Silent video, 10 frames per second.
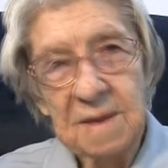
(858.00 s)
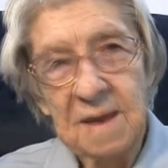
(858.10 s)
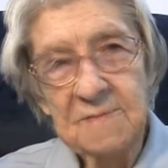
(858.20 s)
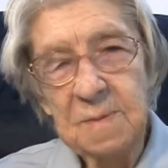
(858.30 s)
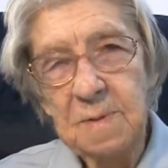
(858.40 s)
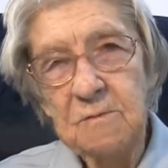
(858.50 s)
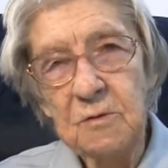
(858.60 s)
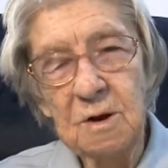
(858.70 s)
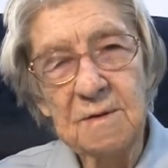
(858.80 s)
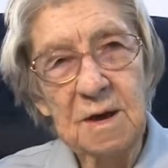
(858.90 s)
You have to be
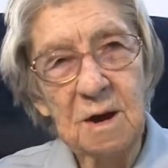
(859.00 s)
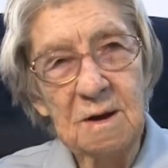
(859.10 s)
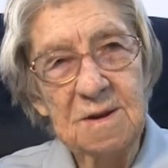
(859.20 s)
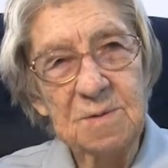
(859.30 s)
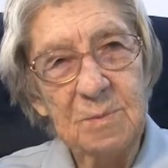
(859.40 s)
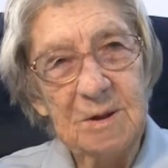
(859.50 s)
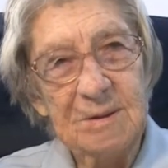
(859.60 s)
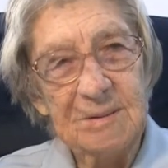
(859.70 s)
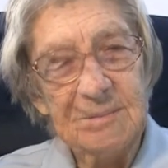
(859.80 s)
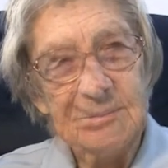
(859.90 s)
full of the Holy
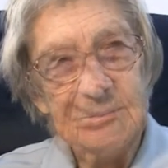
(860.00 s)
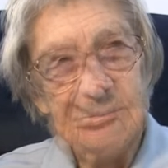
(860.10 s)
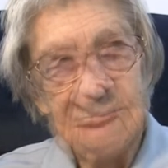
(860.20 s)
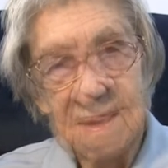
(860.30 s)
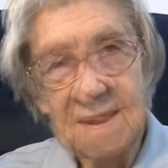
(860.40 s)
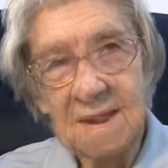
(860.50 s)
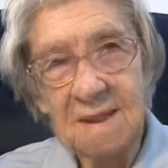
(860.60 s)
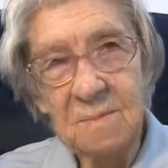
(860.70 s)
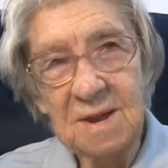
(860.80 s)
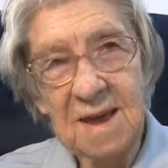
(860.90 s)
Spirit. That
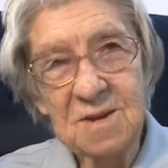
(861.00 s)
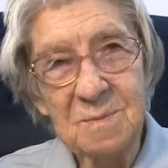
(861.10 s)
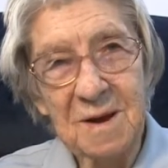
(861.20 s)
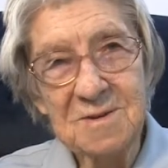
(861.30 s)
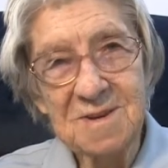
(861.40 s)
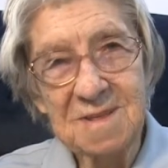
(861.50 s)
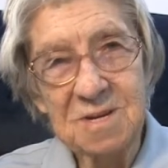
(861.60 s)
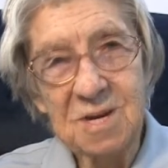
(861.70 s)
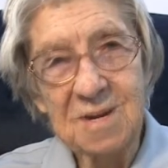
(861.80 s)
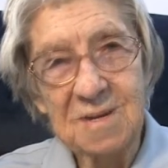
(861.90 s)
eliminates most of
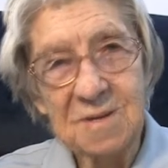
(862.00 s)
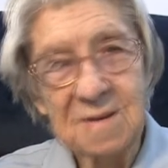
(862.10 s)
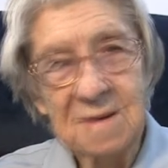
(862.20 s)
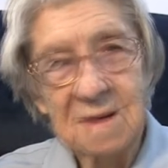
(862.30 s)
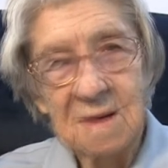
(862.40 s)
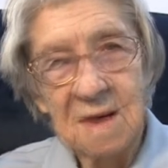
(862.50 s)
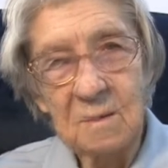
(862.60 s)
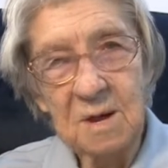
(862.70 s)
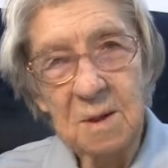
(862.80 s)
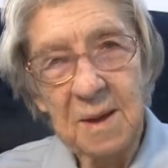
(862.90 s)
the church.
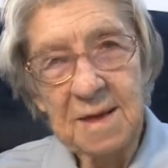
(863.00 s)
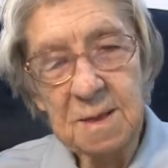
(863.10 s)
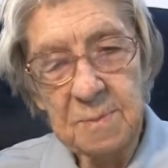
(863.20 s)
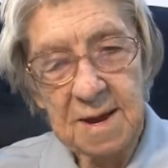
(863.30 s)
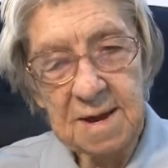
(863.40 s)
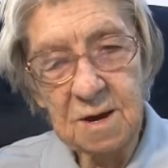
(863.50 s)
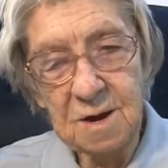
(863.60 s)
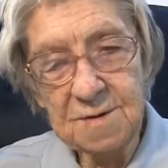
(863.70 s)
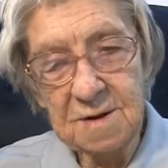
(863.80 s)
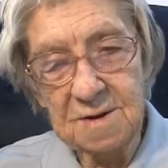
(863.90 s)
And what about the
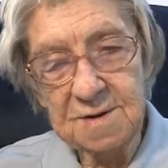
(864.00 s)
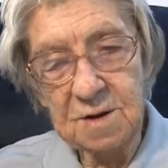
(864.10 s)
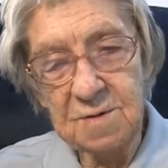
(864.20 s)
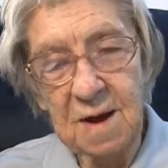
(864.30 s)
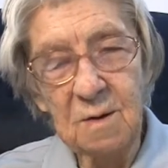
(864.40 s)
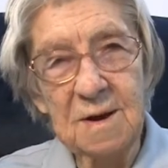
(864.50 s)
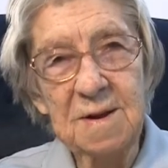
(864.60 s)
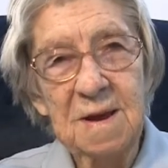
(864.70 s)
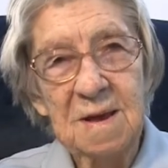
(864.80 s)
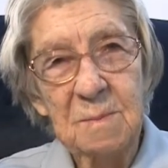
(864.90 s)
Pentecostals who know
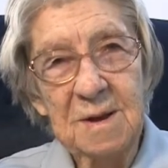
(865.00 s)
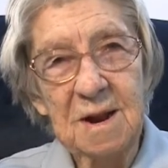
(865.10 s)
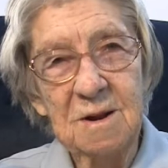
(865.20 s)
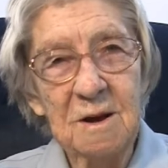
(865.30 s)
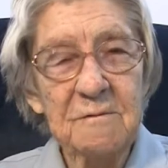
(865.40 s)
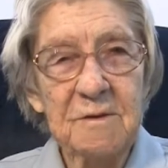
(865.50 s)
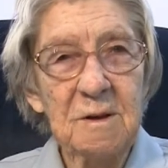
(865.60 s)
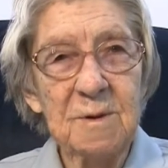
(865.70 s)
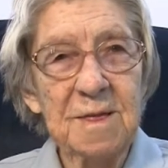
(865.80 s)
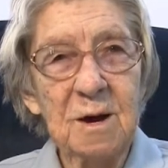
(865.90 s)
it but are not
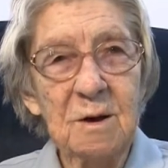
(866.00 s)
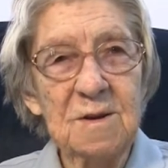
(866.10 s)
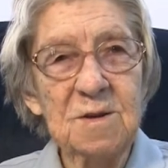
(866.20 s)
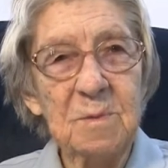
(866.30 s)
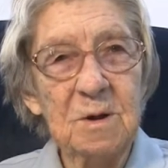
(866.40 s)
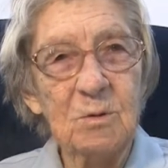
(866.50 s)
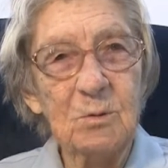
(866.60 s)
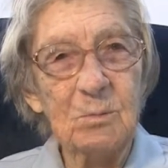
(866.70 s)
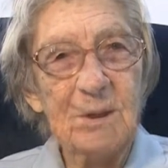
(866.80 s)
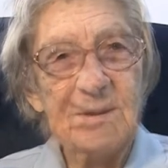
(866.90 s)
filled with the Holy Spirit
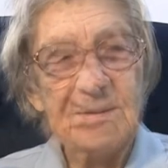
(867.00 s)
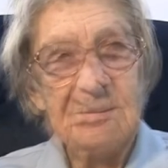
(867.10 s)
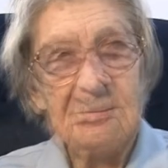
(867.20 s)
always?